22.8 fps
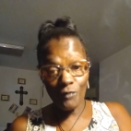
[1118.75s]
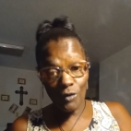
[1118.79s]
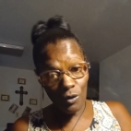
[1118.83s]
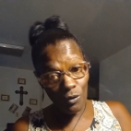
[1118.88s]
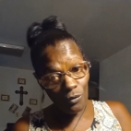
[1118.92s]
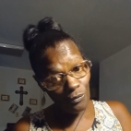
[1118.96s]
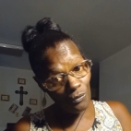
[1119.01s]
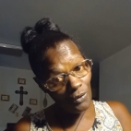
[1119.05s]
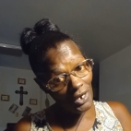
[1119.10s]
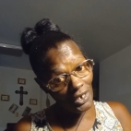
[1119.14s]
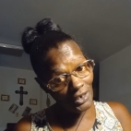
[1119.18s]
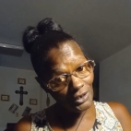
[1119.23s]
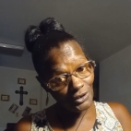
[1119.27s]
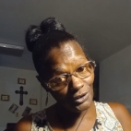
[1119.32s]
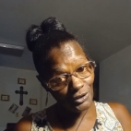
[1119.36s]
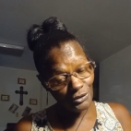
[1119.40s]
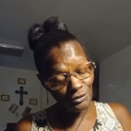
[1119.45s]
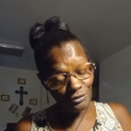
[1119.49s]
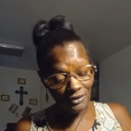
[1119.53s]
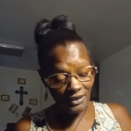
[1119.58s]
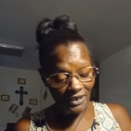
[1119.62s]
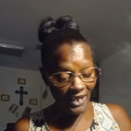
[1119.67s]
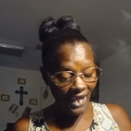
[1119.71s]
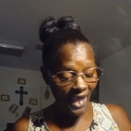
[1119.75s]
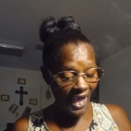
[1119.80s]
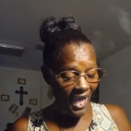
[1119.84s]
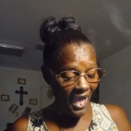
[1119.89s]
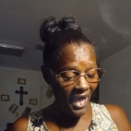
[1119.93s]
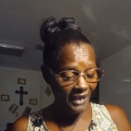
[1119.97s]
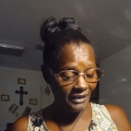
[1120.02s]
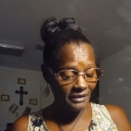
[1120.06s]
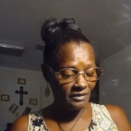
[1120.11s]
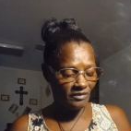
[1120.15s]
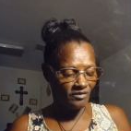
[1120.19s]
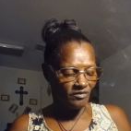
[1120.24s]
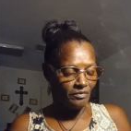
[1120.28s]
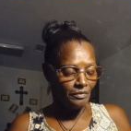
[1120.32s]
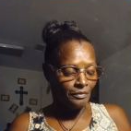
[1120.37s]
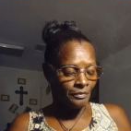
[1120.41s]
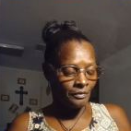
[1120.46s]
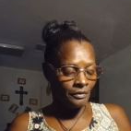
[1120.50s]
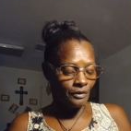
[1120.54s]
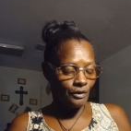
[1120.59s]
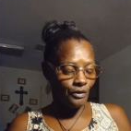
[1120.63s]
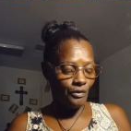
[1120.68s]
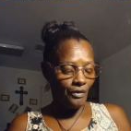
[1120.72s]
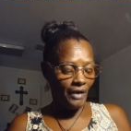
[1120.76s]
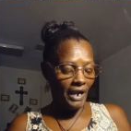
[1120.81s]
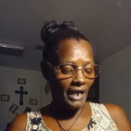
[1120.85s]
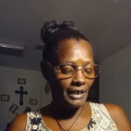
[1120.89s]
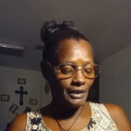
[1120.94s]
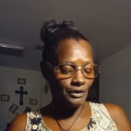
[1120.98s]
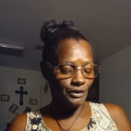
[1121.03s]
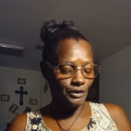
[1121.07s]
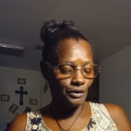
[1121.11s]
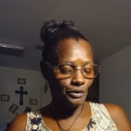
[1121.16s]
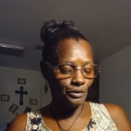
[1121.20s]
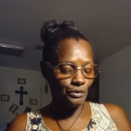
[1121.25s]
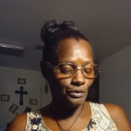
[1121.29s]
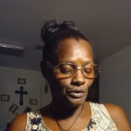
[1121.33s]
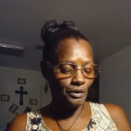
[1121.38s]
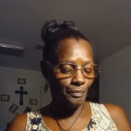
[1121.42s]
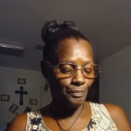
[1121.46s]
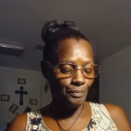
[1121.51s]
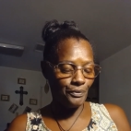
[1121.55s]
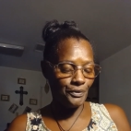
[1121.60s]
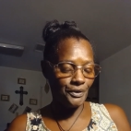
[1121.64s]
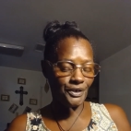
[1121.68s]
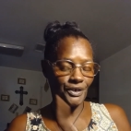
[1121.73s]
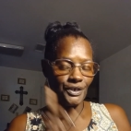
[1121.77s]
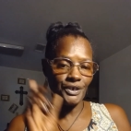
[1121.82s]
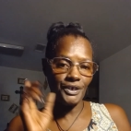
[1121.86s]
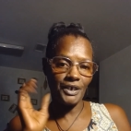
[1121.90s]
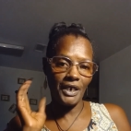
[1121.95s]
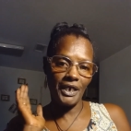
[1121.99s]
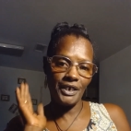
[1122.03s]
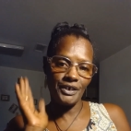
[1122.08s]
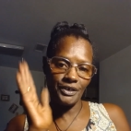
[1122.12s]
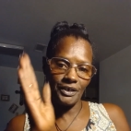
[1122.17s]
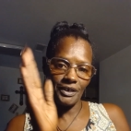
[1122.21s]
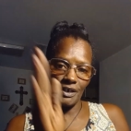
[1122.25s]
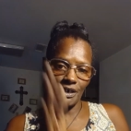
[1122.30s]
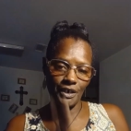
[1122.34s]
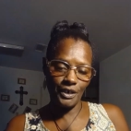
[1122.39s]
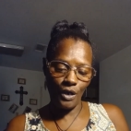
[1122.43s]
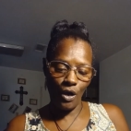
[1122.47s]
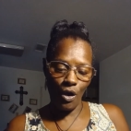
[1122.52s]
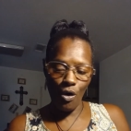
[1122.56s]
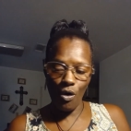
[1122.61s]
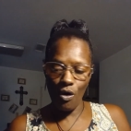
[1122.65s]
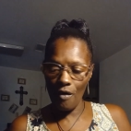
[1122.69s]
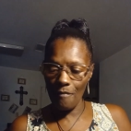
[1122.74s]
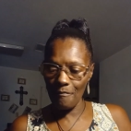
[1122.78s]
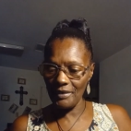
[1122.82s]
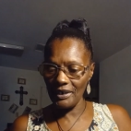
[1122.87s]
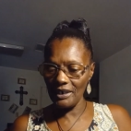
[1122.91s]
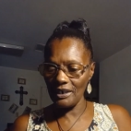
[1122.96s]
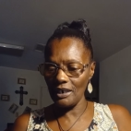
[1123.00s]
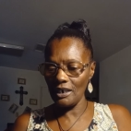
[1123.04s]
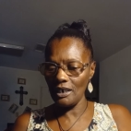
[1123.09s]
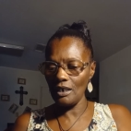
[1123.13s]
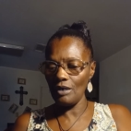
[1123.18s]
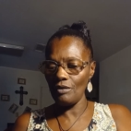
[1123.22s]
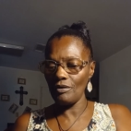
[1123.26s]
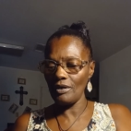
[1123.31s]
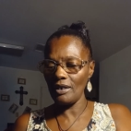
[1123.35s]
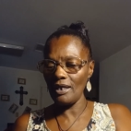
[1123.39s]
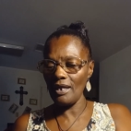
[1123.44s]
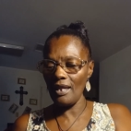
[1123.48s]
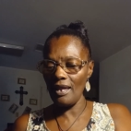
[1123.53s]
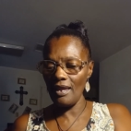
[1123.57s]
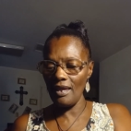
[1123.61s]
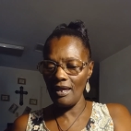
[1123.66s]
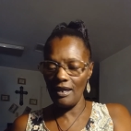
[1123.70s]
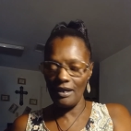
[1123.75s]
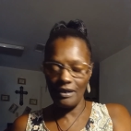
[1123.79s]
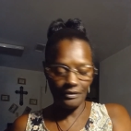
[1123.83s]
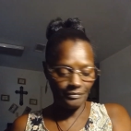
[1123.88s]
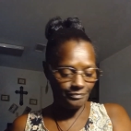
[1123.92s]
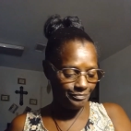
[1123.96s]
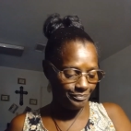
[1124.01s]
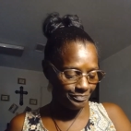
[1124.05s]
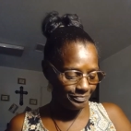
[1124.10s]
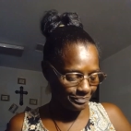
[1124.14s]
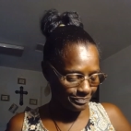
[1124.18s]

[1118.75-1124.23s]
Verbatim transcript: for what you got. Gratitude, appreciation, and harmony, okay?